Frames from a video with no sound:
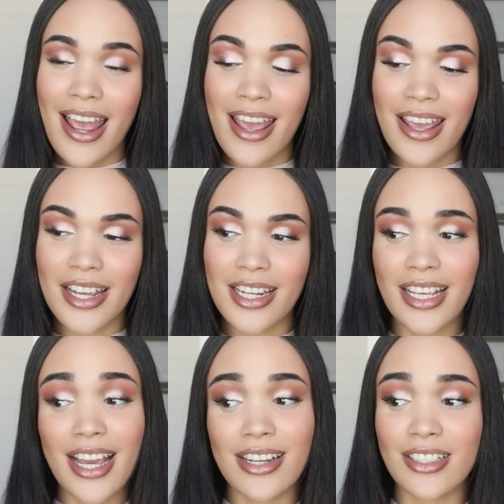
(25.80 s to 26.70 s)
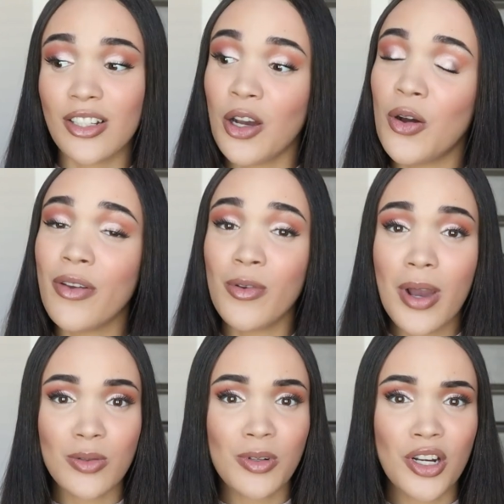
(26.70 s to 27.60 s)
and yeah so if you
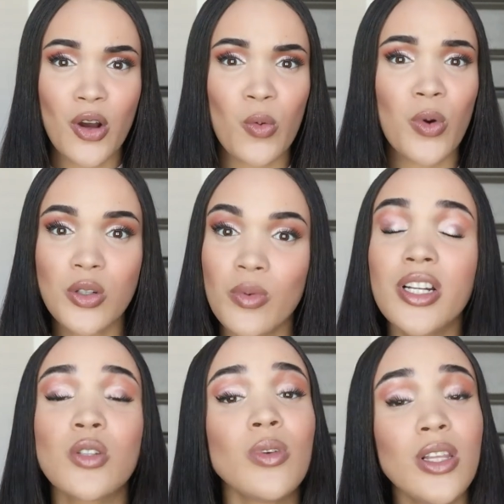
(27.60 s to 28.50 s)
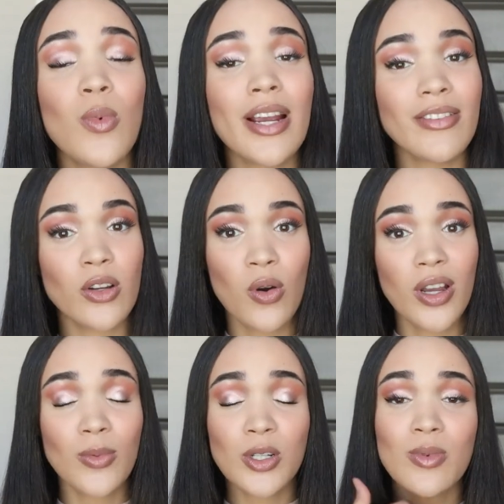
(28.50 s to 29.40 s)
guys want to know which one is really worth the
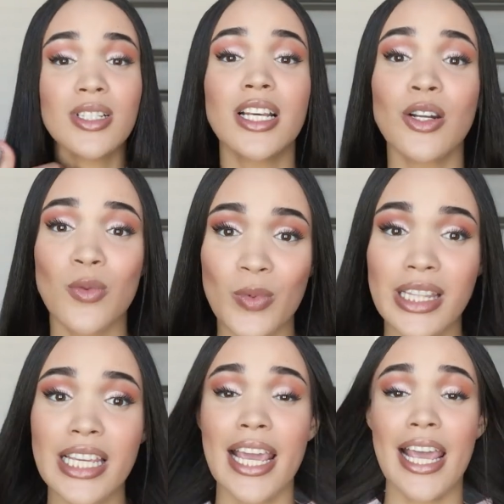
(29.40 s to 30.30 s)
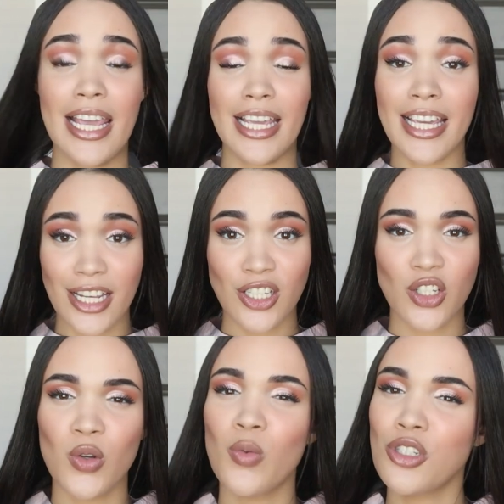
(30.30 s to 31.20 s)
coin which one's gonna really get
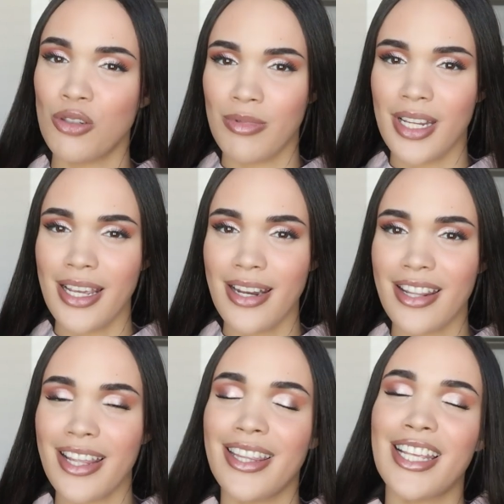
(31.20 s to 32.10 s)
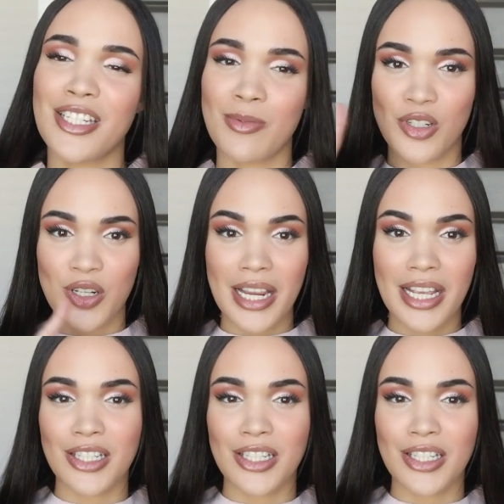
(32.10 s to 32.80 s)
you what you need then let's jump straight